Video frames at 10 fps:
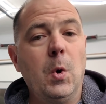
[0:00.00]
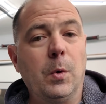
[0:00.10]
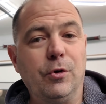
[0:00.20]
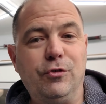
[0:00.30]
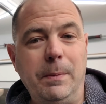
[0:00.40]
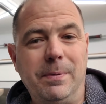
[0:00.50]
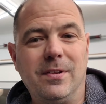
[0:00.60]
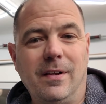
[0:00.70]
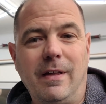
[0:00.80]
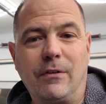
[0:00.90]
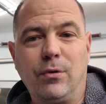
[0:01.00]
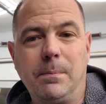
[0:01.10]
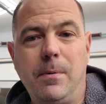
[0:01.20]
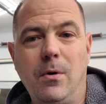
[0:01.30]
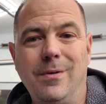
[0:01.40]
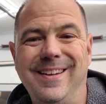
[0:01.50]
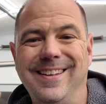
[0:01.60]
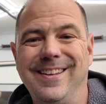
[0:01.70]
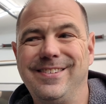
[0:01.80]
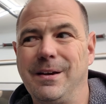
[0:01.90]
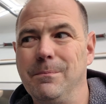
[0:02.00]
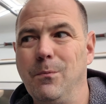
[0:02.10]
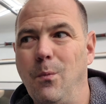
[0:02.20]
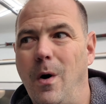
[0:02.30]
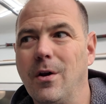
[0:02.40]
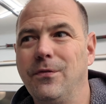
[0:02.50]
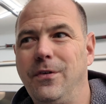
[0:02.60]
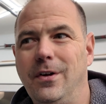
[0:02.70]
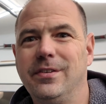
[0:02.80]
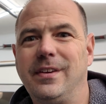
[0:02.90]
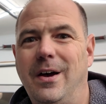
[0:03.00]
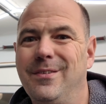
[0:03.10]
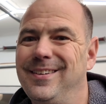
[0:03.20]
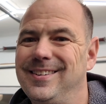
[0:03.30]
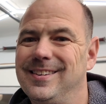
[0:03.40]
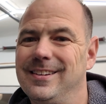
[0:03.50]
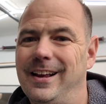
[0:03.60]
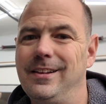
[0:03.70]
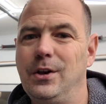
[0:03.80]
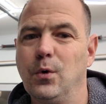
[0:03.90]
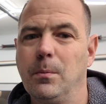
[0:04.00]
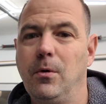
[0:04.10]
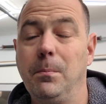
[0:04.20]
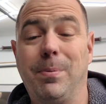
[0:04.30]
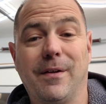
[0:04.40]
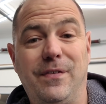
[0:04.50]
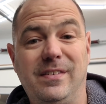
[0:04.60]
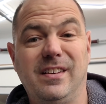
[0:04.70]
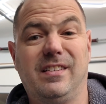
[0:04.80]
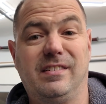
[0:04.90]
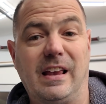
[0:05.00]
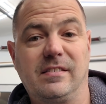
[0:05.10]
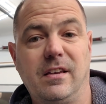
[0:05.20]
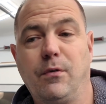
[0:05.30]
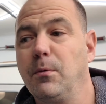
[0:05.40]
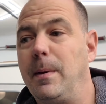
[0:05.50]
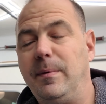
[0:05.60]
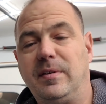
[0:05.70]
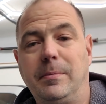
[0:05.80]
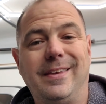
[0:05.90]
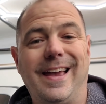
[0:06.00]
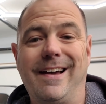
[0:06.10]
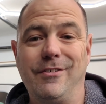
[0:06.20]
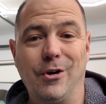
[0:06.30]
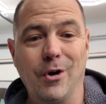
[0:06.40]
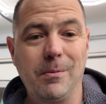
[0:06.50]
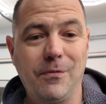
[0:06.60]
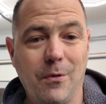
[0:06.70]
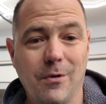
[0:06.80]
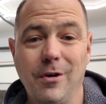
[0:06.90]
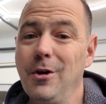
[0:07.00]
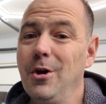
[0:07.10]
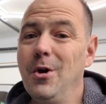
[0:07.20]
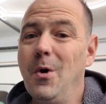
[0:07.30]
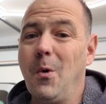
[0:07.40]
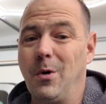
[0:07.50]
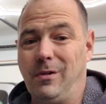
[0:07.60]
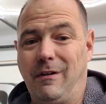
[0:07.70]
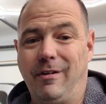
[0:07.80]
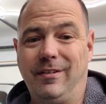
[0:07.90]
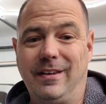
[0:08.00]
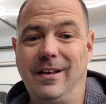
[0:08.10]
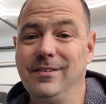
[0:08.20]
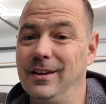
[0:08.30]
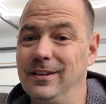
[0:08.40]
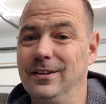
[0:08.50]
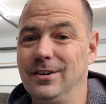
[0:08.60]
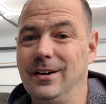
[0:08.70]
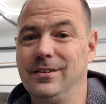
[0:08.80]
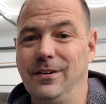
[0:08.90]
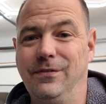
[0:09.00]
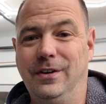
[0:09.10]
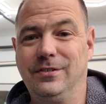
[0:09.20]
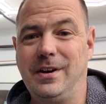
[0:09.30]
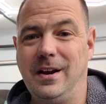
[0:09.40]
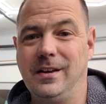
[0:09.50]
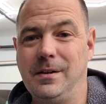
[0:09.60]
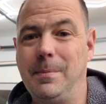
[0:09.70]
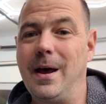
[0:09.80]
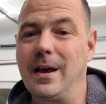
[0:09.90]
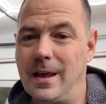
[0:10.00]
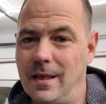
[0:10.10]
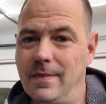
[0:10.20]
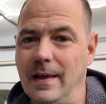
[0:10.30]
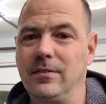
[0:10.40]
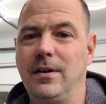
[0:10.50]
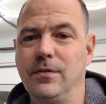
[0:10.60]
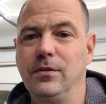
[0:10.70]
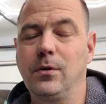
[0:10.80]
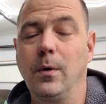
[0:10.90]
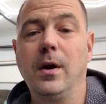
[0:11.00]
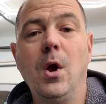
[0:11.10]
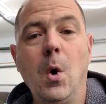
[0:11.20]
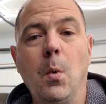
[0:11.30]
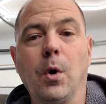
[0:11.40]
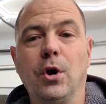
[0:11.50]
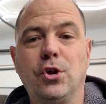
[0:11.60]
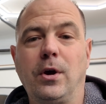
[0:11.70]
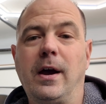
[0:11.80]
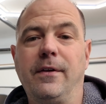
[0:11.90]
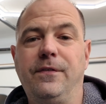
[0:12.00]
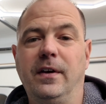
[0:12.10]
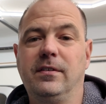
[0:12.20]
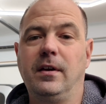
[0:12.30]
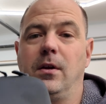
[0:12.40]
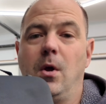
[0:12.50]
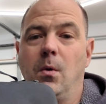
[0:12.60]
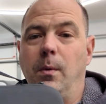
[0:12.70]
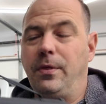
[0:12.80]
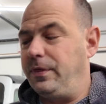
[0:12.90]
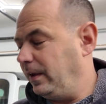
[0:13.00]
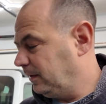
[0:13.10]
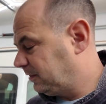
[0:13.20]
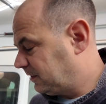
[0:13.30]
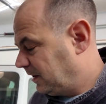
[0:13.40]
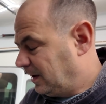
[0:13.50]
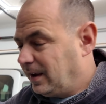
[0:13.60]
when your Jeep is in electric mode, some waterfall sound is slightly normal, but if it's excessive or maybe something you haven't heard before, or it literally sounds like you tossed a fish tank in the back, that's a different story. We're gonna show you how to fix it with this,